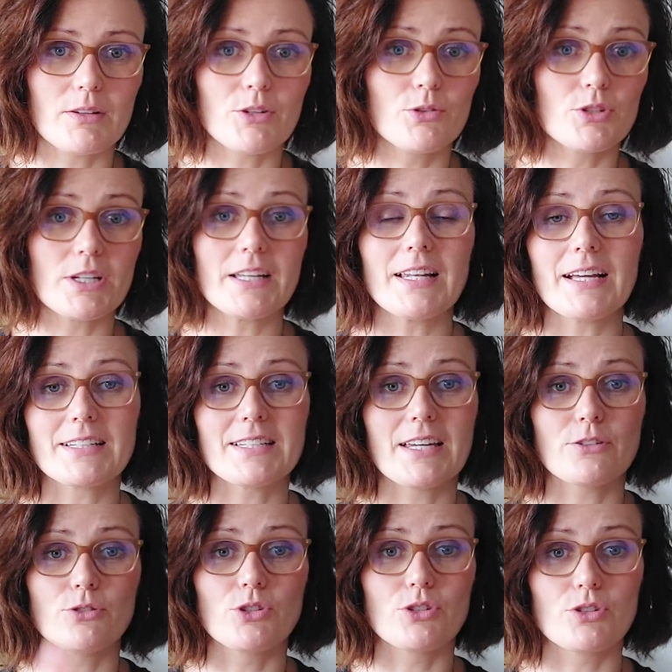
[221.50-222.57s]
Usually
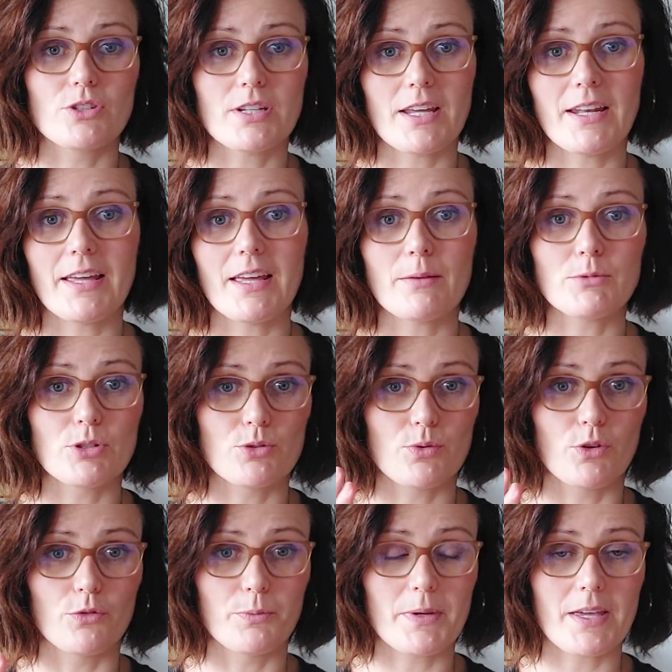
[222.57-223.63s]
10 a.m. to
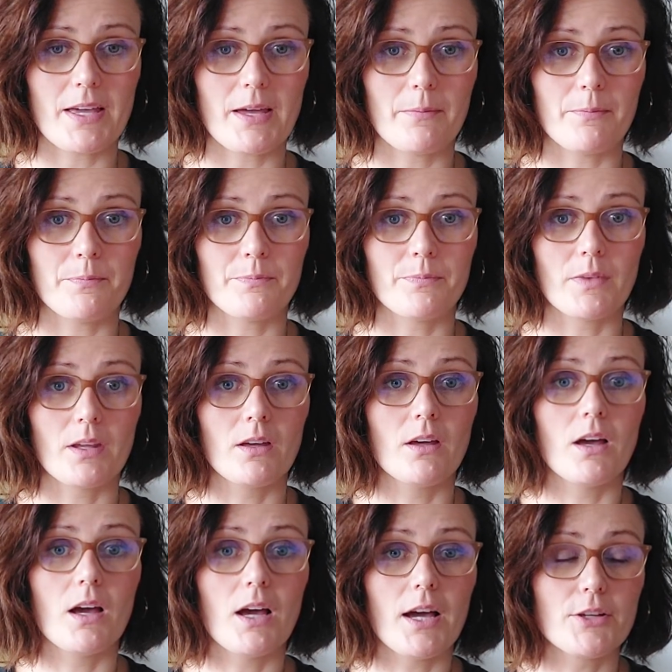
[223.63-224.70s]
12 p.m.
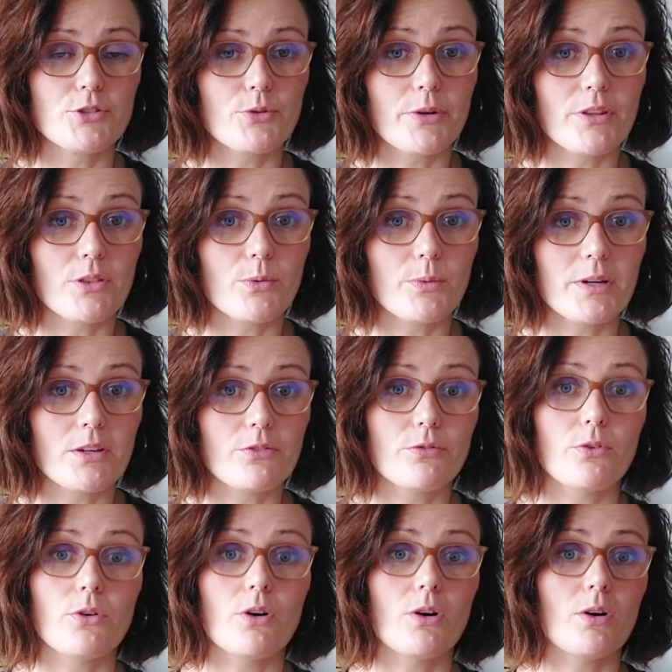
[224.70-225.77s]
During the week
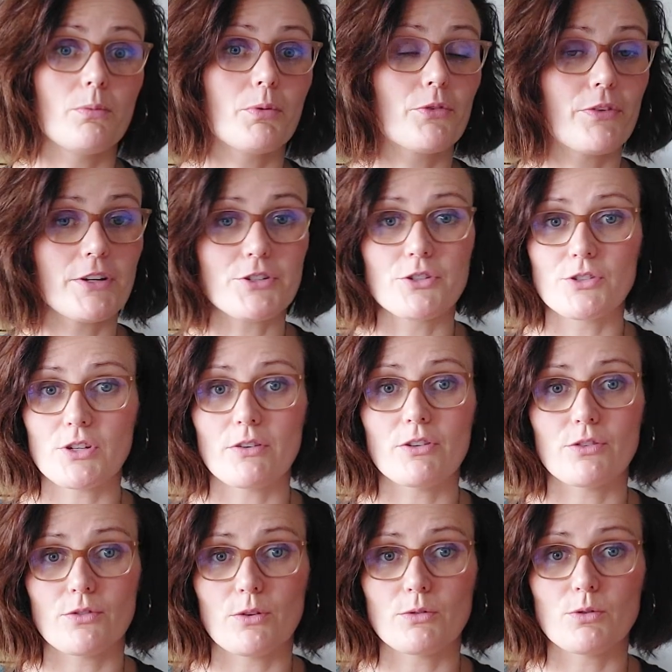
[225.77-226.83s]
for professional
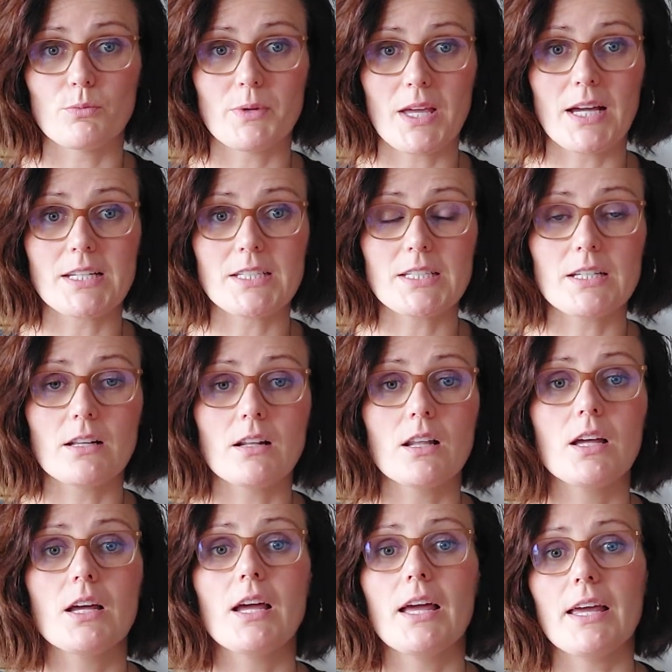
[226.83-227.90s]
service firms would be
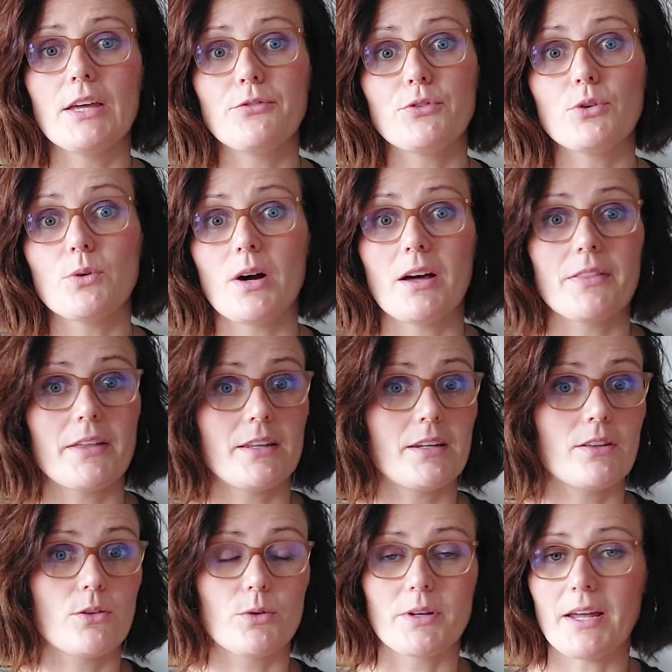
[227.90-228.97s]
ideal. If you are
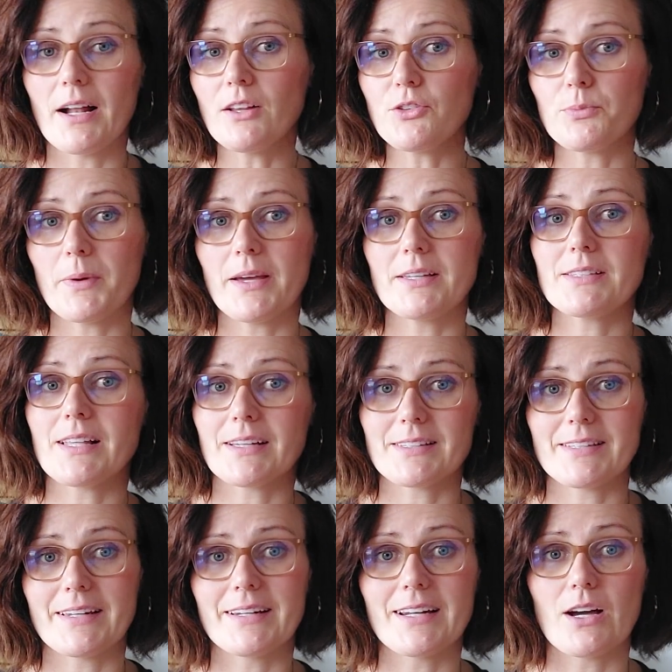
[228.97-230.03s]
then in the health space,
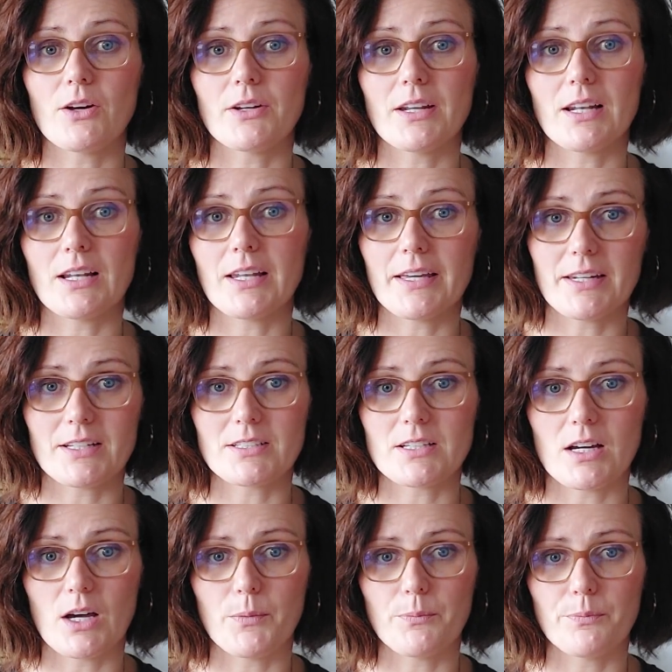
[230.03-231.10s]
send it out at a later
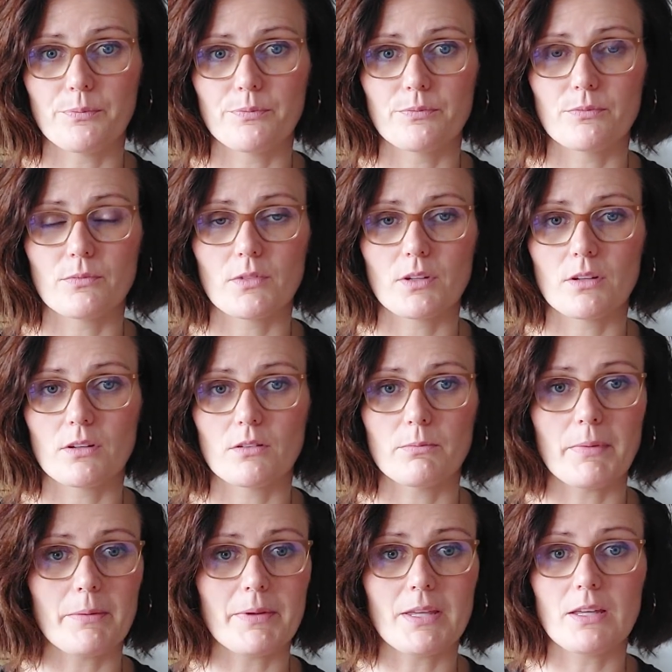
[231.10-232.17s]
time,
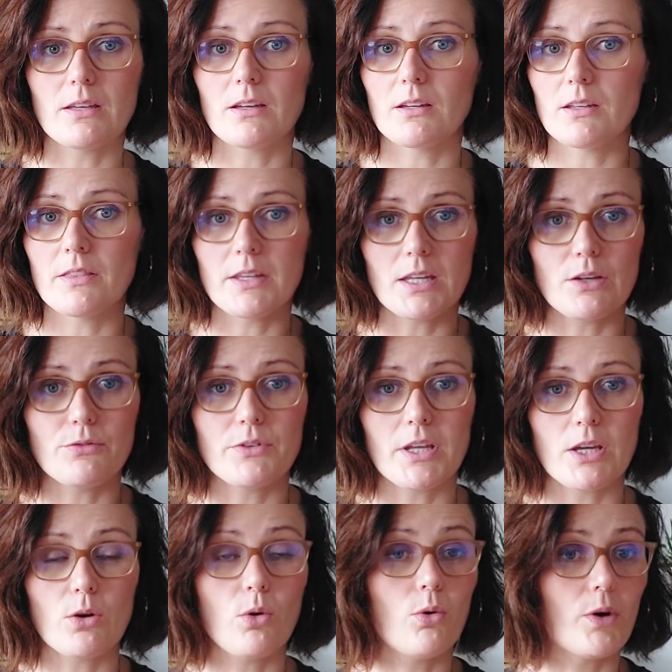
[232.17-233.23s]
maybe in the
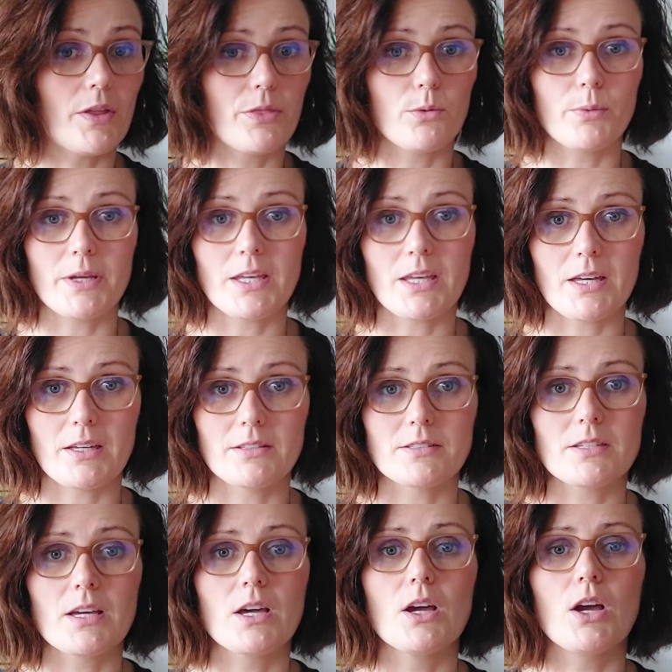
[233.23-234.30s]
evening or at the
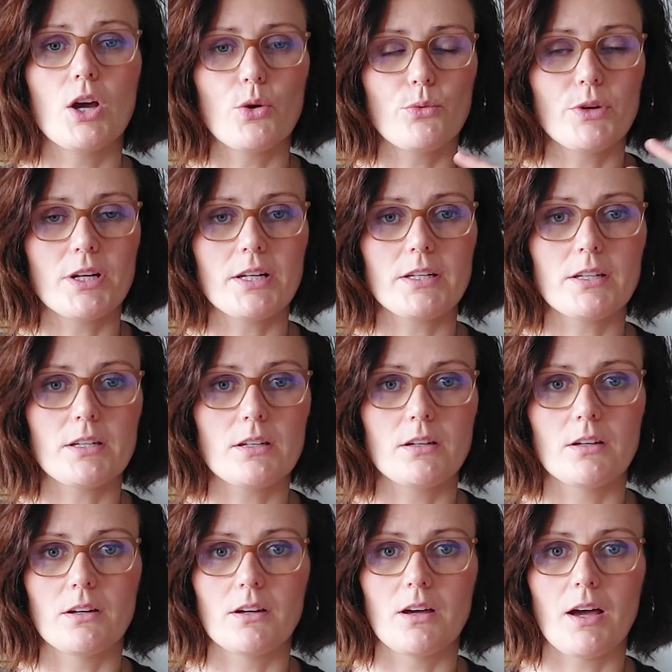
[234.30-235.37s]
weekends. It
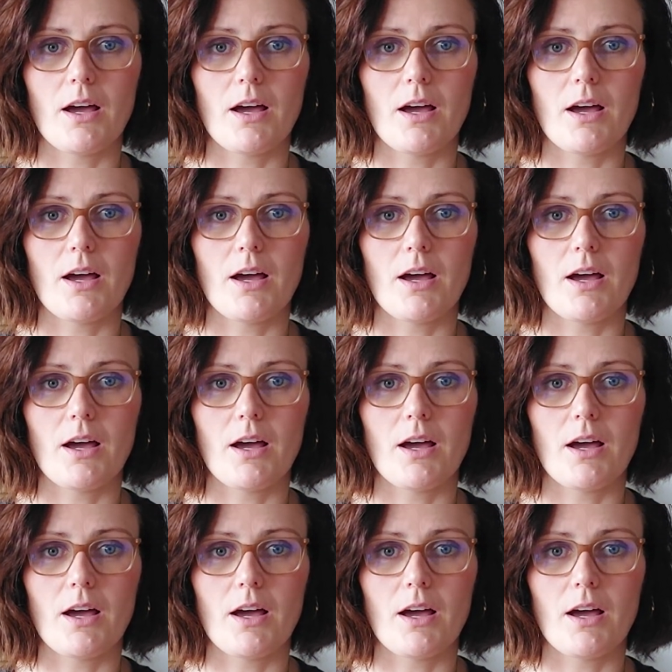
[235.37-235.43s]
really